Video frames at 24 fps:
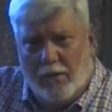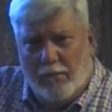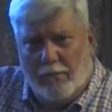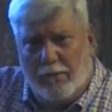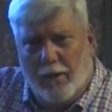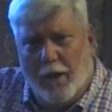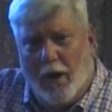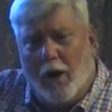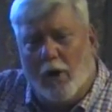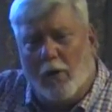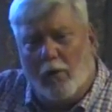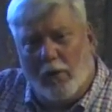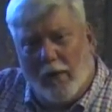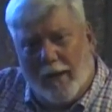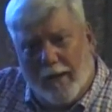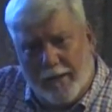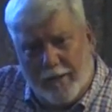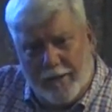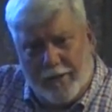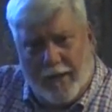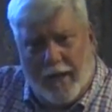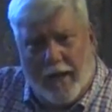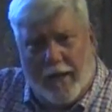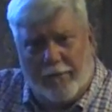Paul
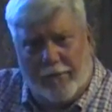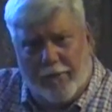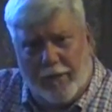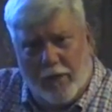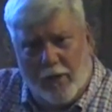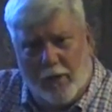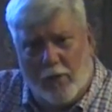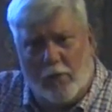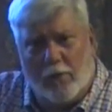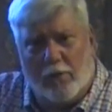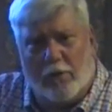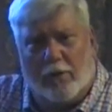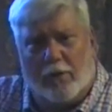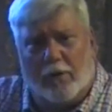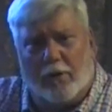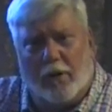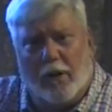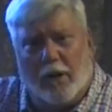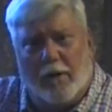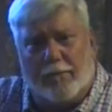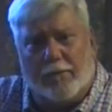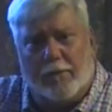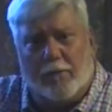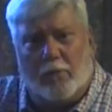lays out the order
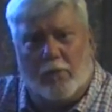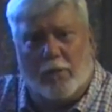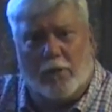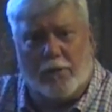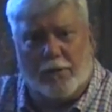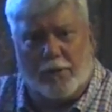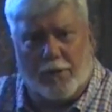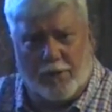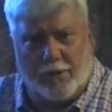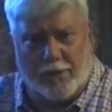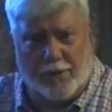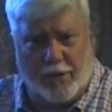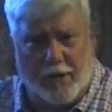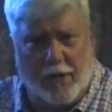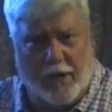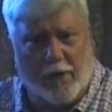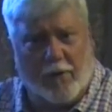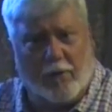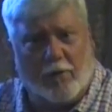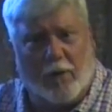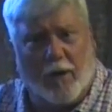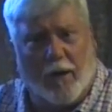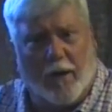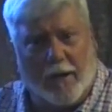of the ones that seen
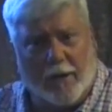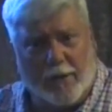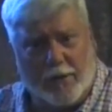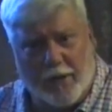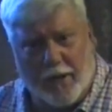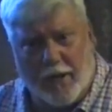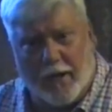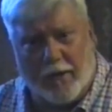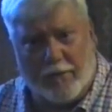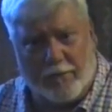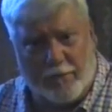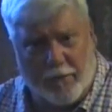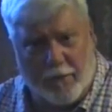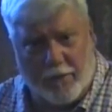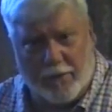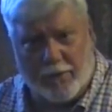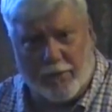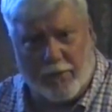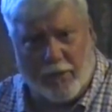Christ after his